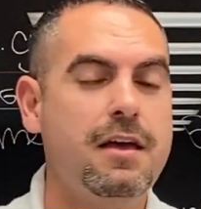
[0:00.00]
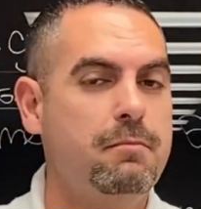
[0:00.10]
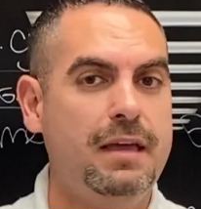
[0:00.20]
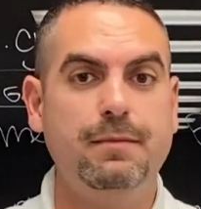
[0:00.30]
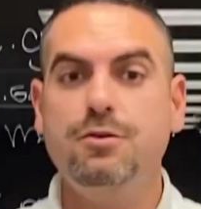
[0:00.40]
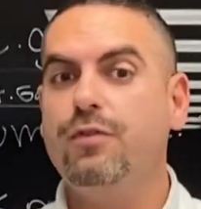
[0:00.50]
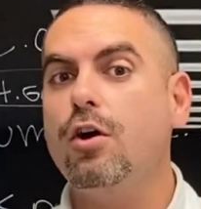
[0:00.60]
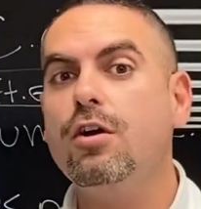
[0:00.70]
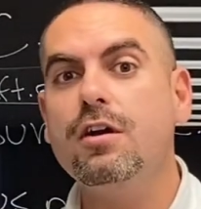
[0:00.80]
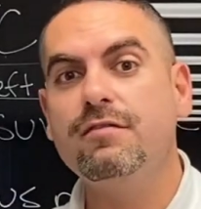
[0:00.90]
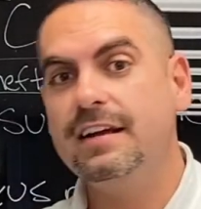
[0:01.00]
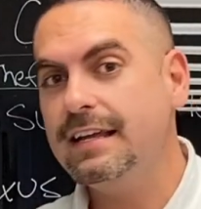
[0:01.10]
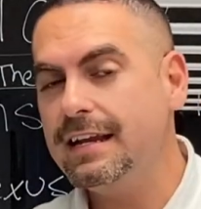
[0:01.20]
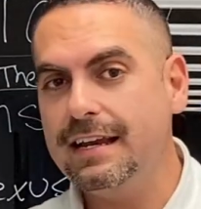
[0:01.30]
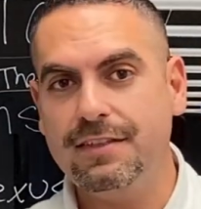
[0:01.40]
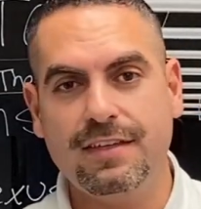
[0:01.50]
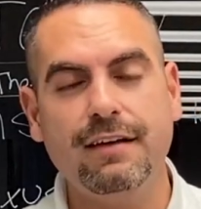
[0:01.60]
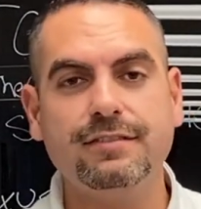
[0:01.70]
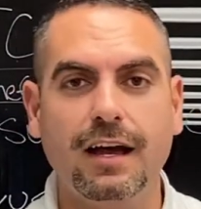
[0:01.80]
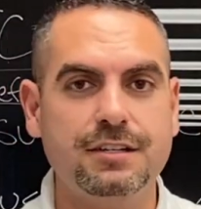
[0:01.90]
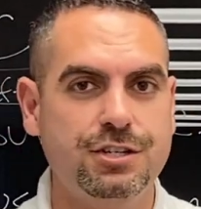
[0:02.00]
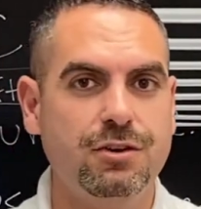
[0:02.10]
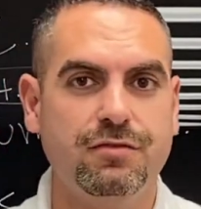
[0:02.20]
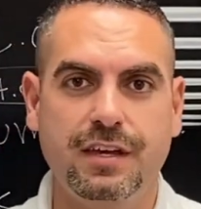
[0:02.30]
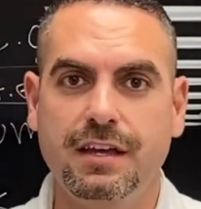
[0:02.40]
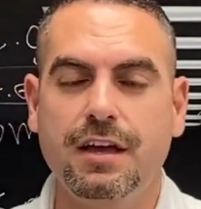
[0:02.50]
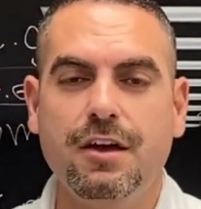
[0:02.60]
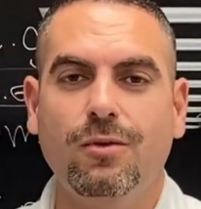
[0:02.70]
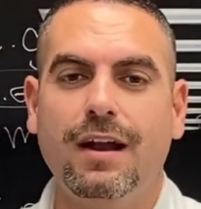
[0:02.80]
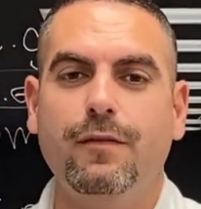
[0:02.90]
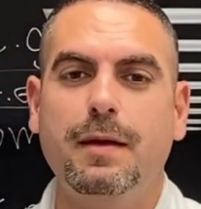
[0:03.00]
Maybe you've heard of identitytheft.gov, whatever.